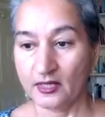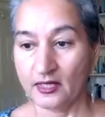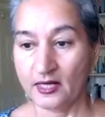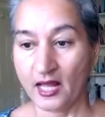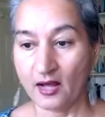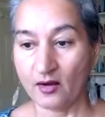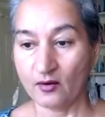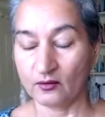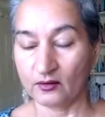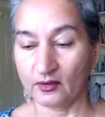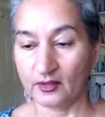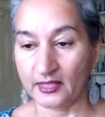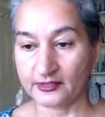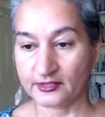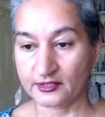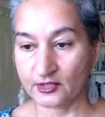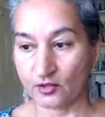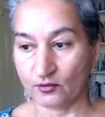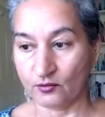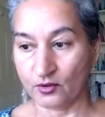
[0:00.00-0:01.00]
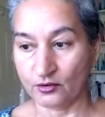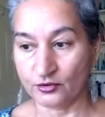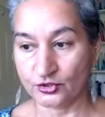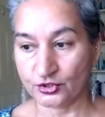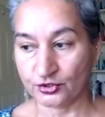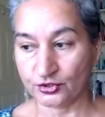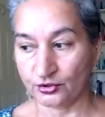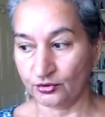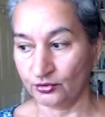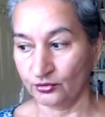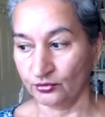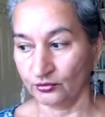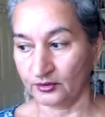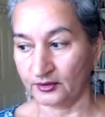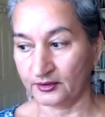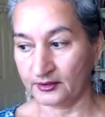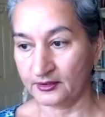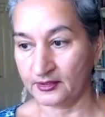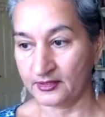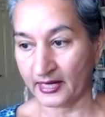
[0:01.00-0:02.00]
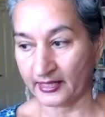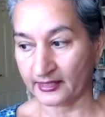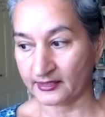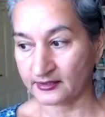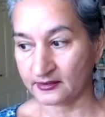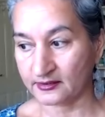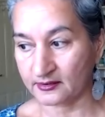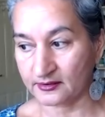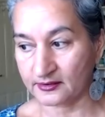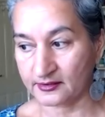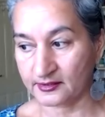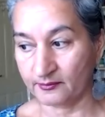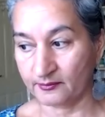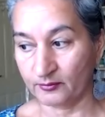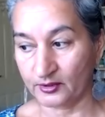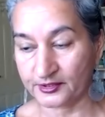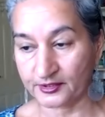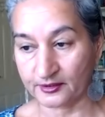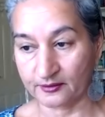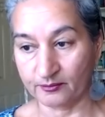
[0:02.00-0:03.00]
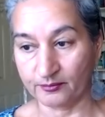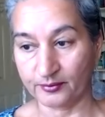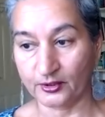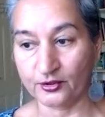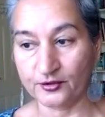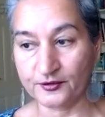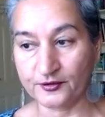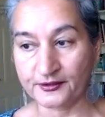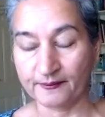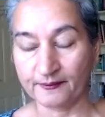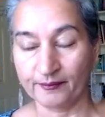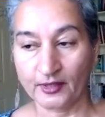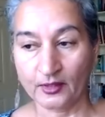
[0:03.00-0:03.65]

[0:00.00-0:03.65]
now let's go on to the next symbolism, because